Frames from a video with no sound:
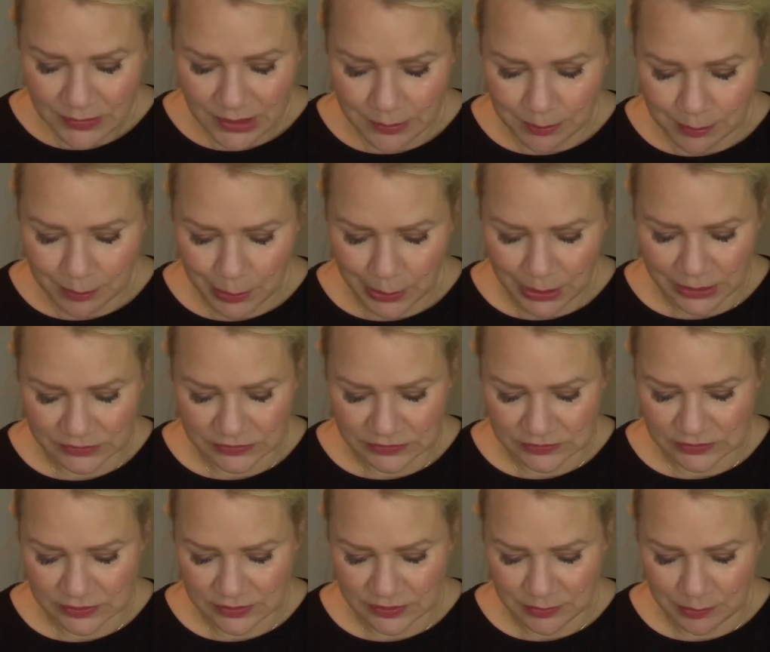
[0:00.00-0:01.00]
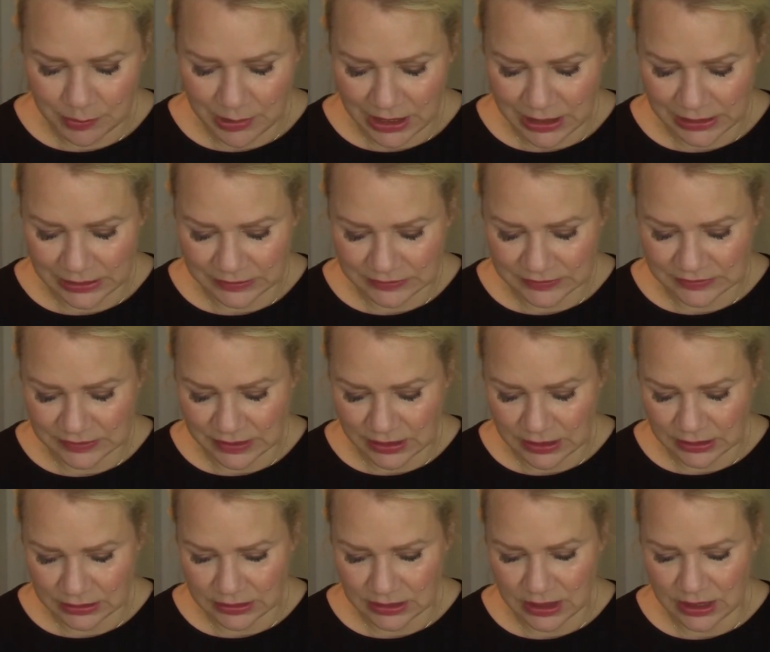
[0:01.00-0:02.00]
but the palettes I
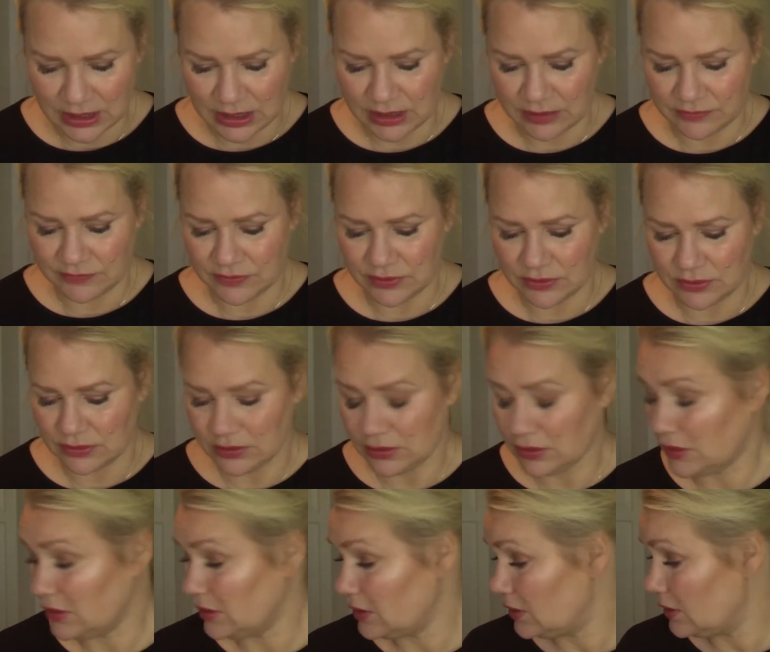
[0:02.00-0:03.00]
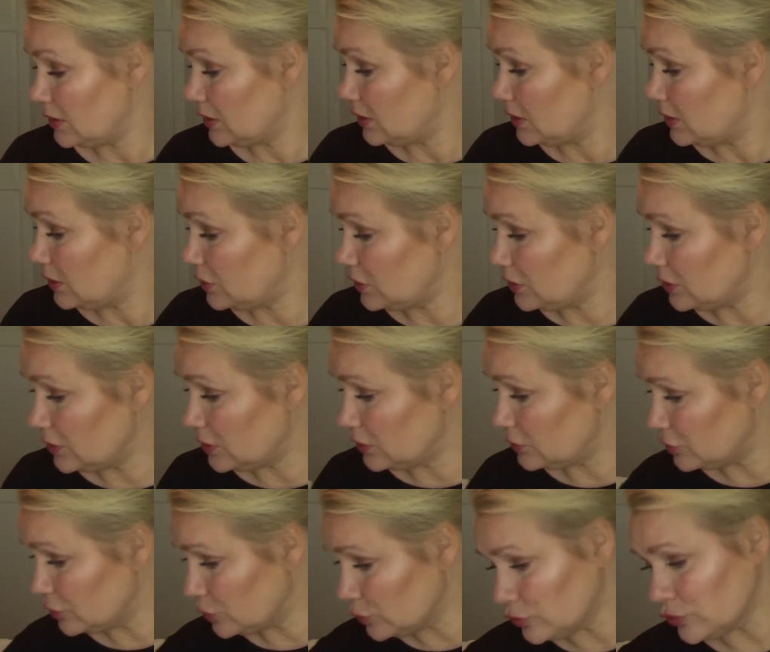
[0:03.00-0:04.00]
have
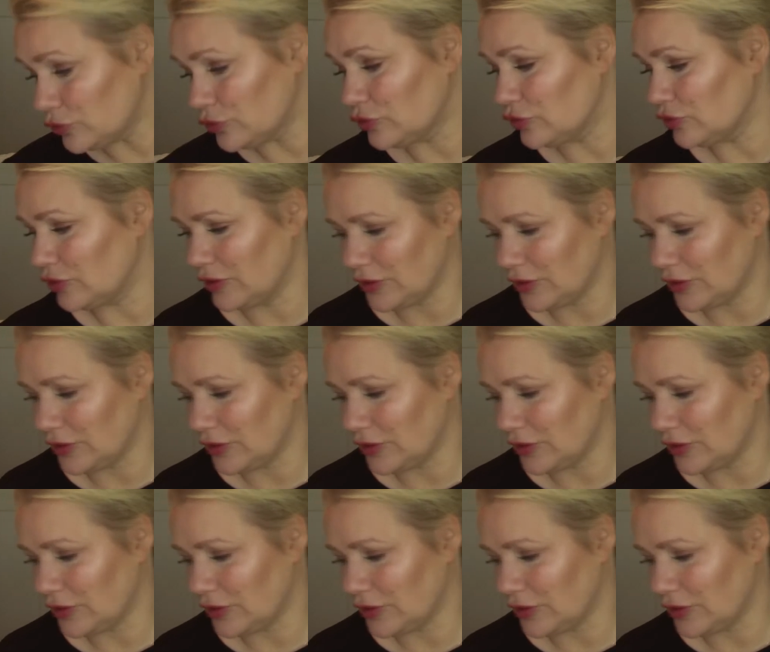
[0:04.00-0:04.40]
used